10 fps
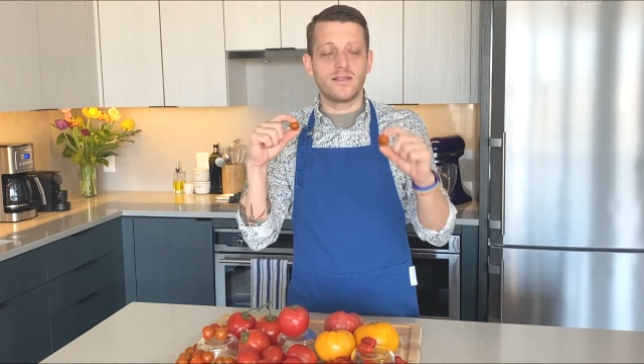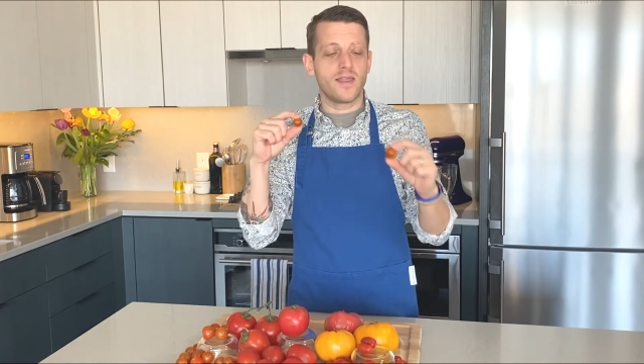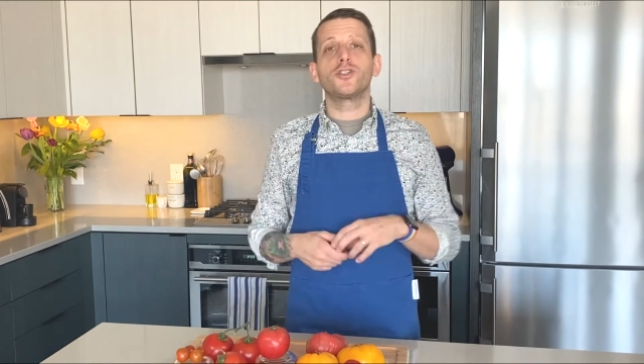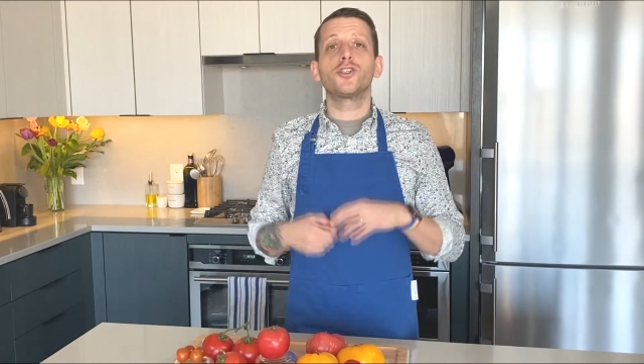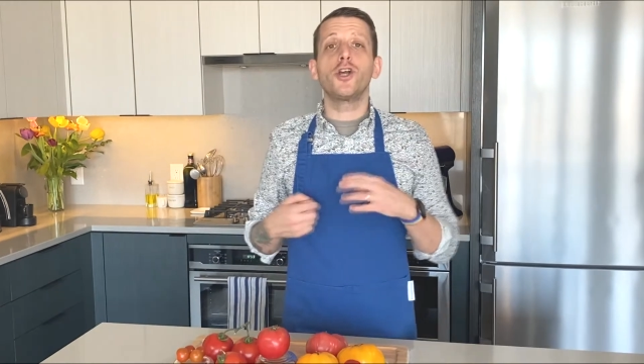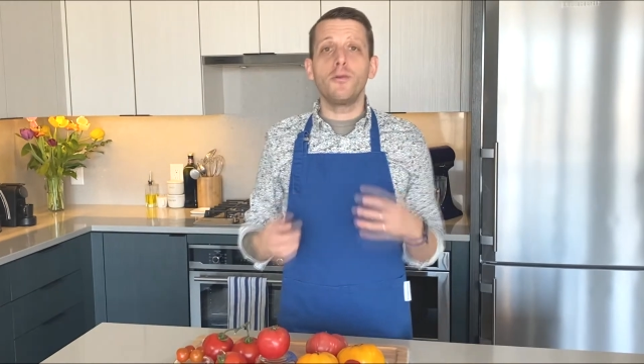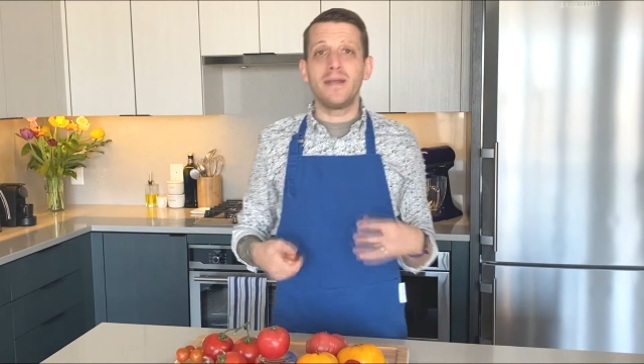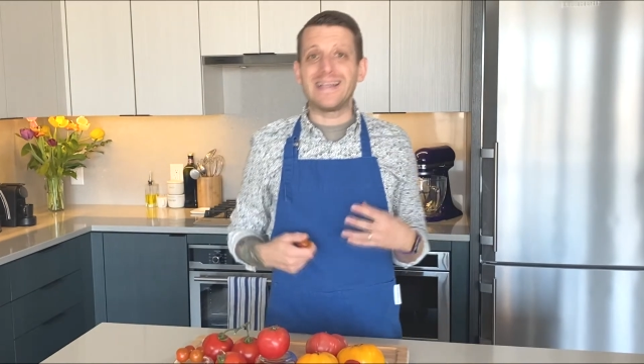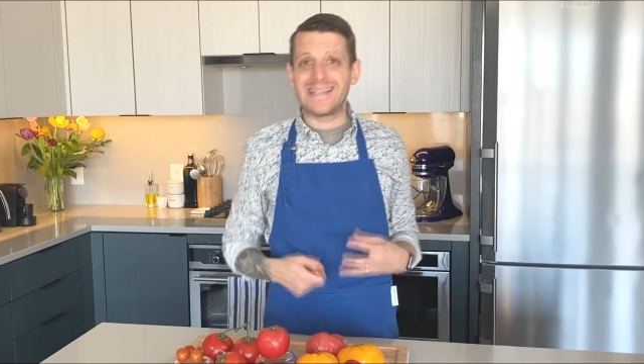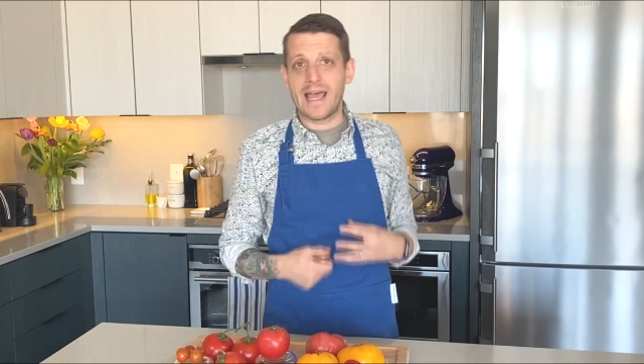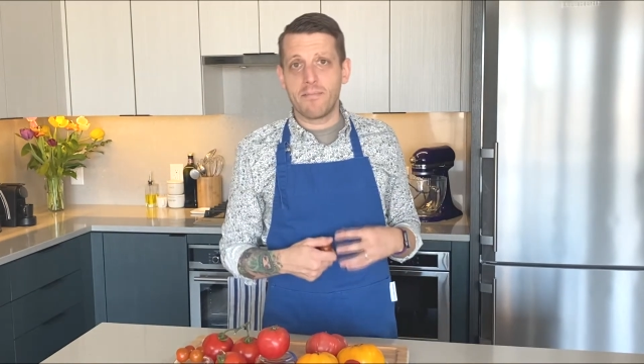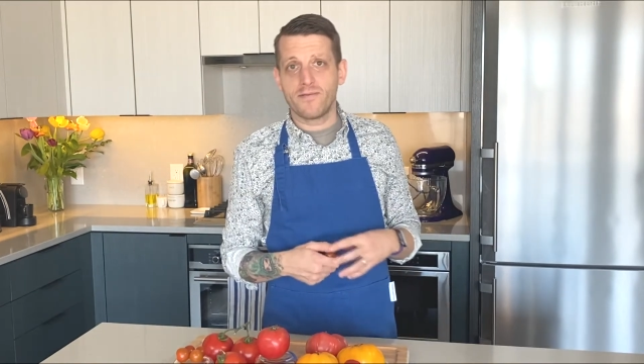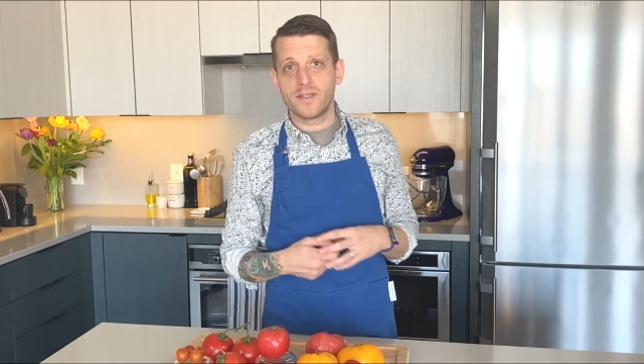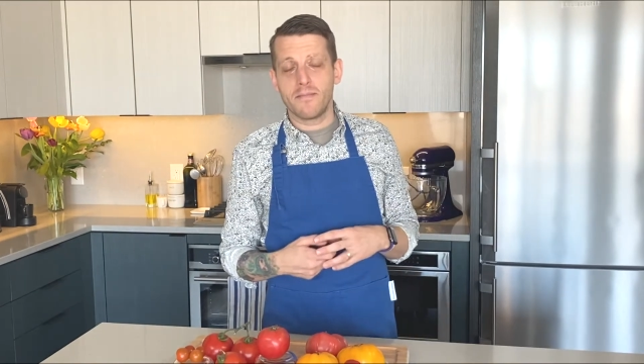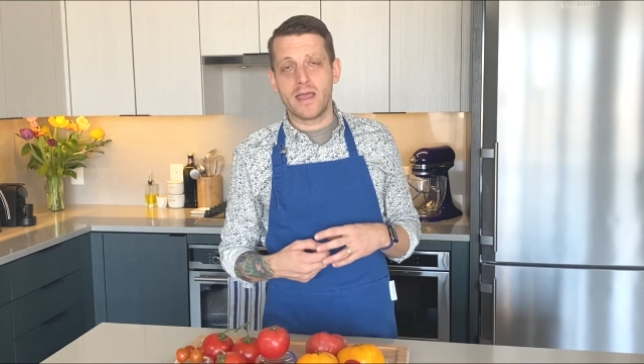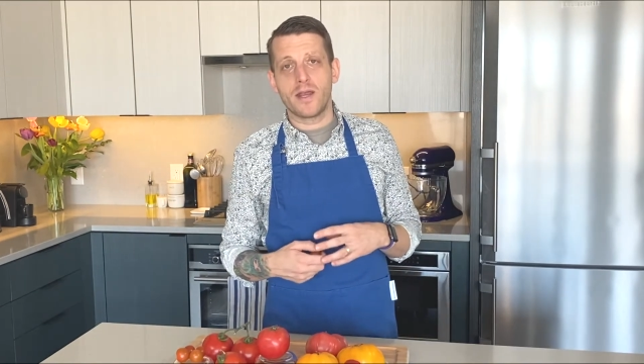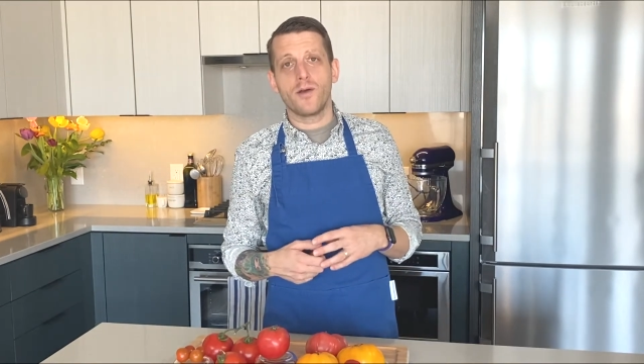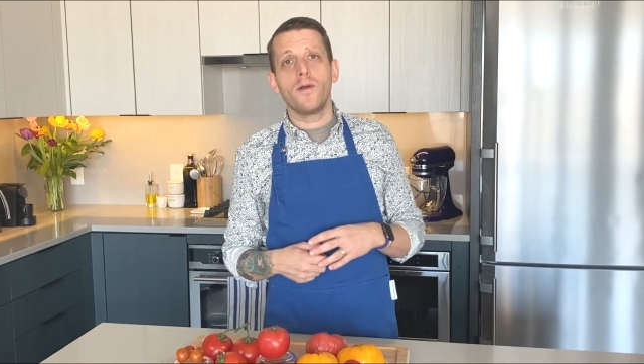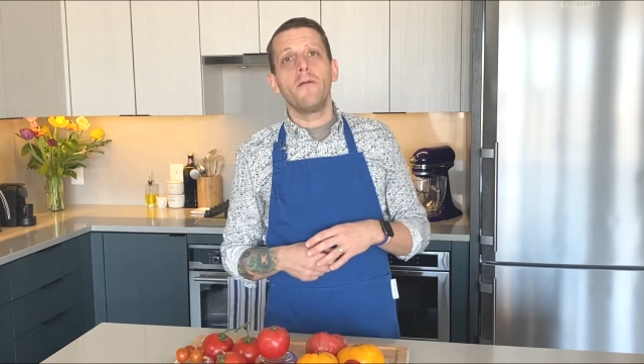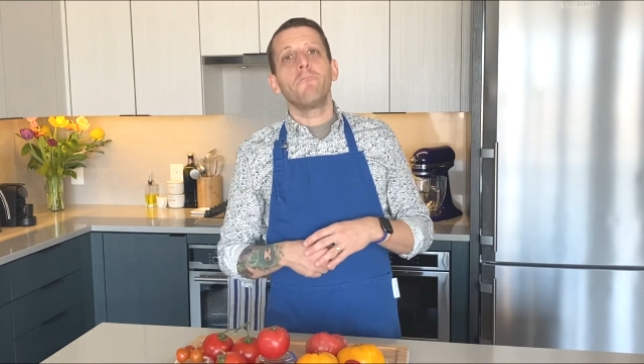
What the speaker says: And the determinate type of tomato